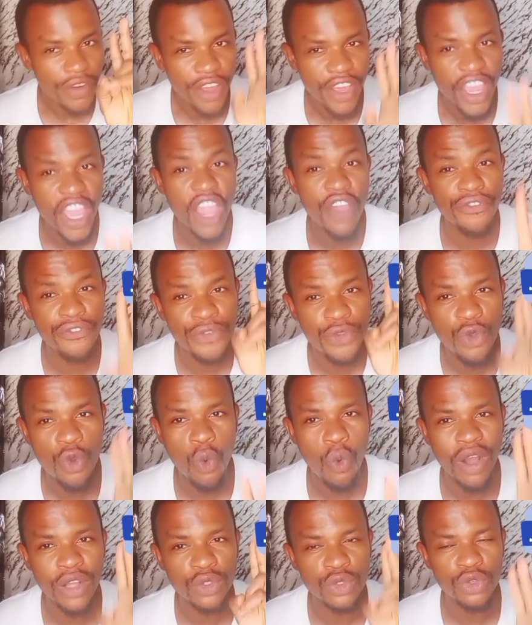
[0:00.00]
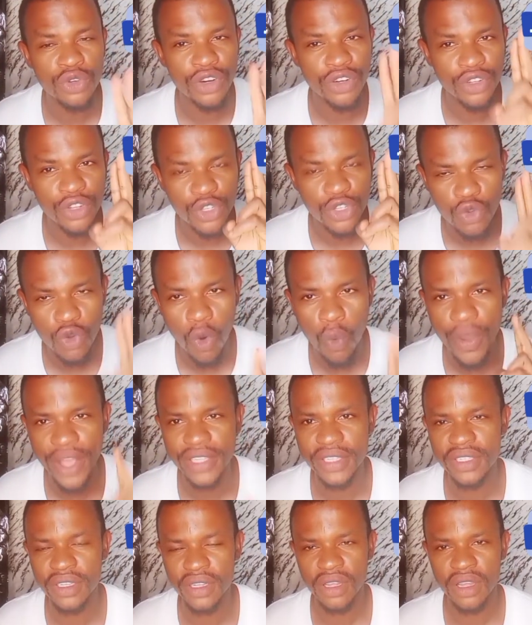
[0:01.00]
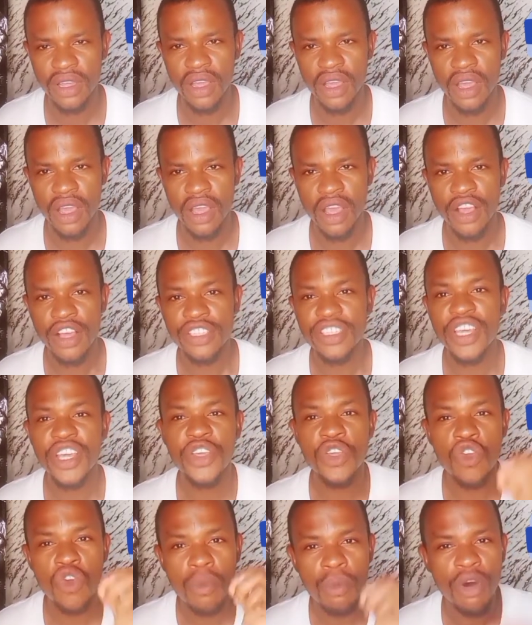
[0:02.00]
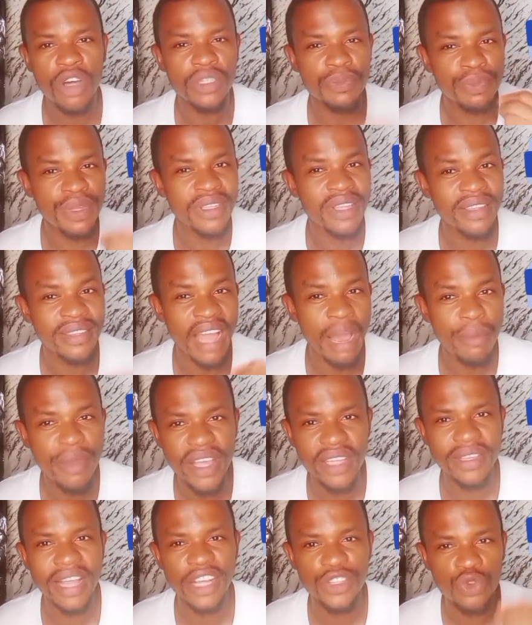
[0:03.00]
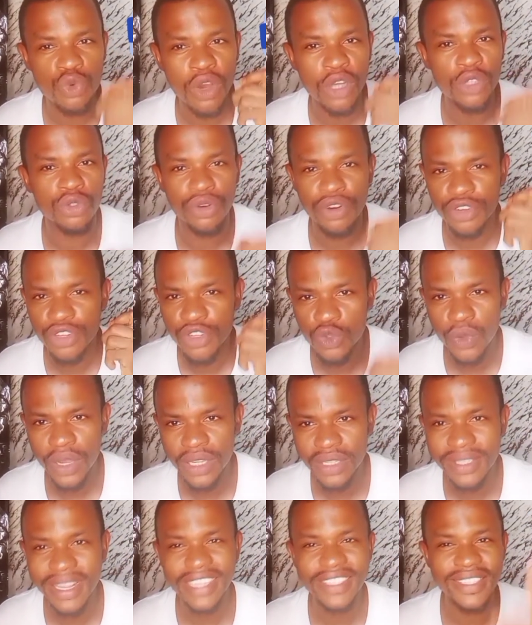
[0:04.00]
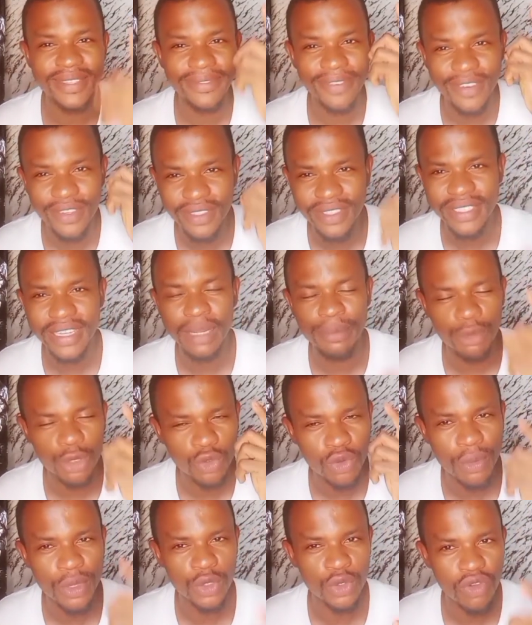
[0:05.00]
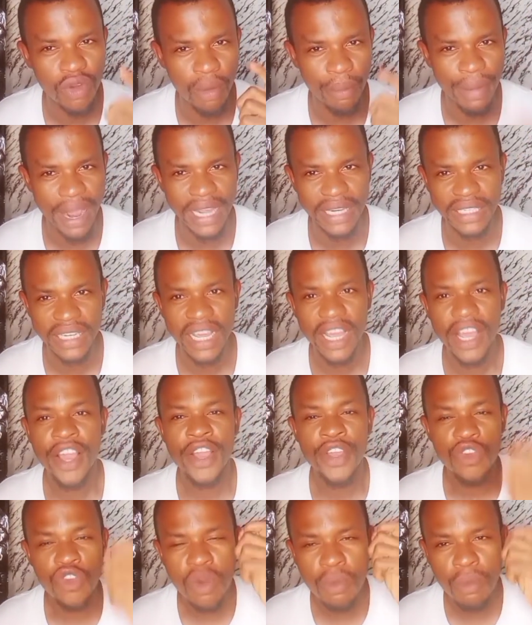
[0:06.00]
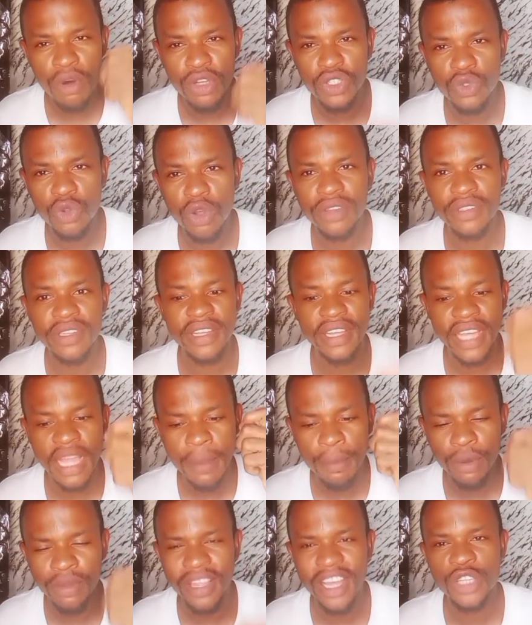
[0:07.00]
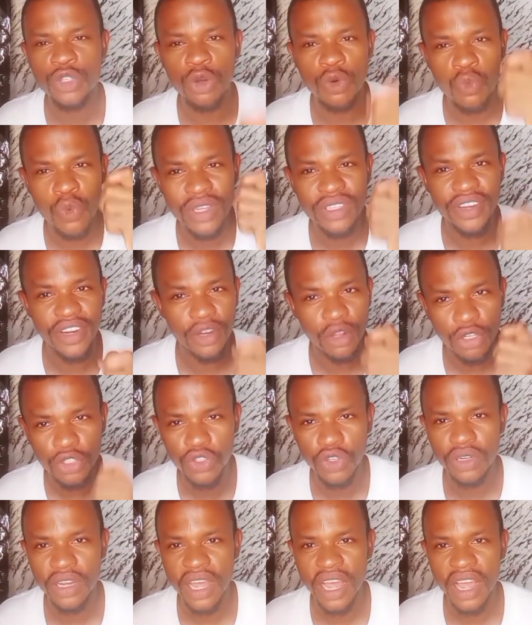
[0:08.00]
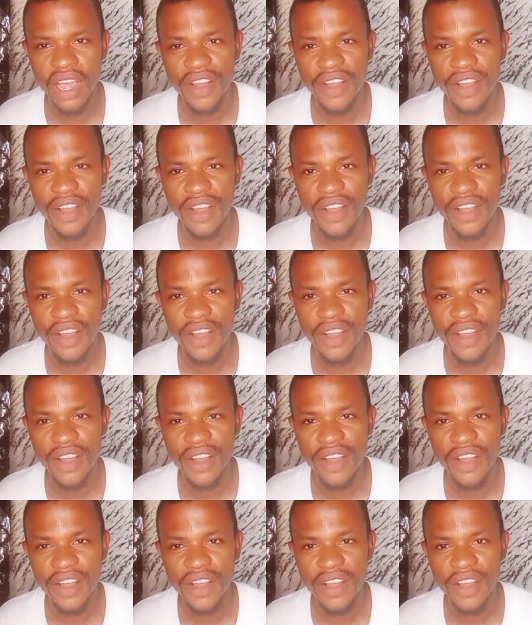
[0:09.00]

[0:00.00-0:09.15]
If you want to reduce your weight, see, you must be determined that you want to reduce weight. That's the first thing that must come into your mind. You must know the importance of weight reduction.